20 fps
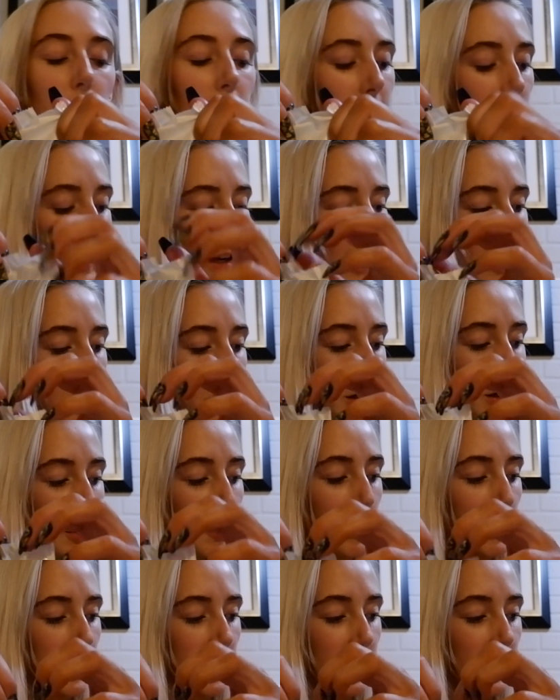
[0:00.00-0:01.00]
liking how it
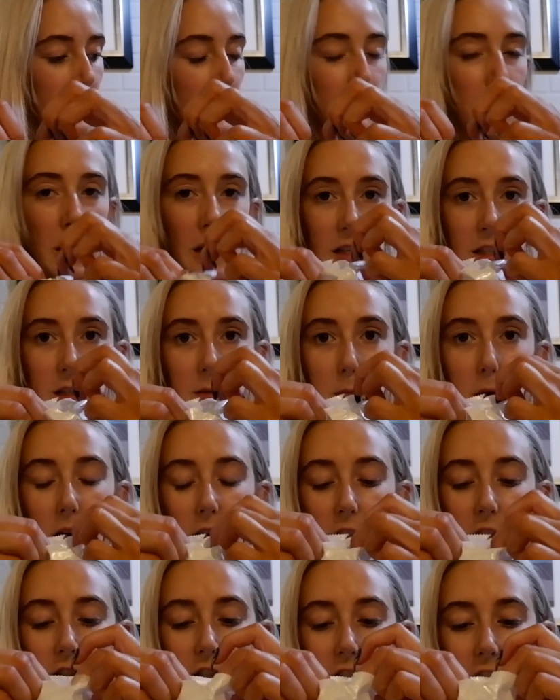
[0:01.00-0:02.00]
comes in this plastic
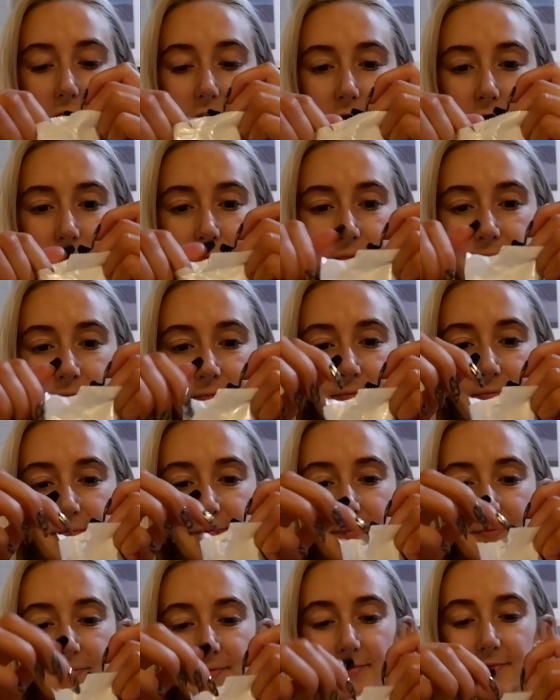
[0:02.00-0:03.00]
packaging.
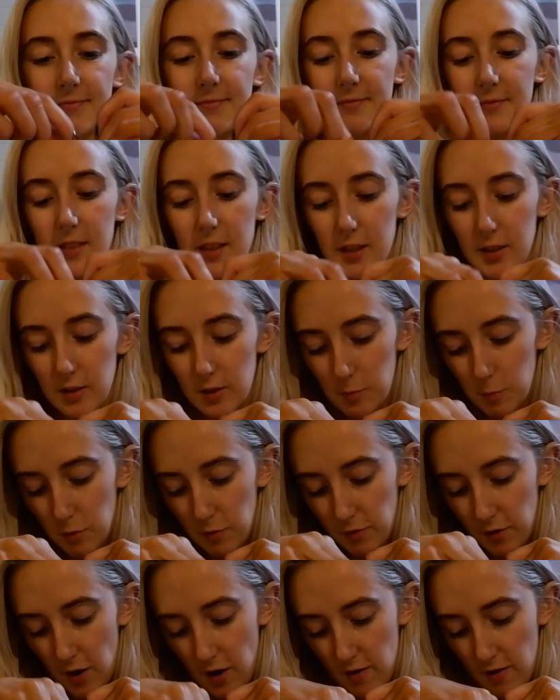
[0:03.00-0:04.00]
I
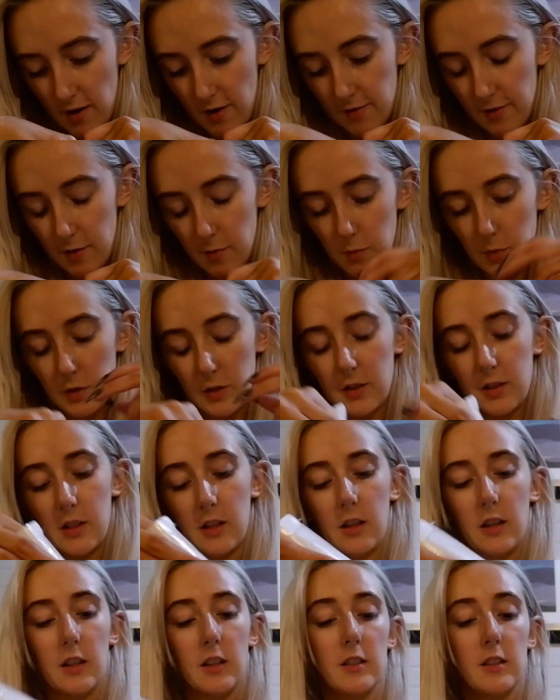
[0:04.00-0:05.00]
prefer it if it was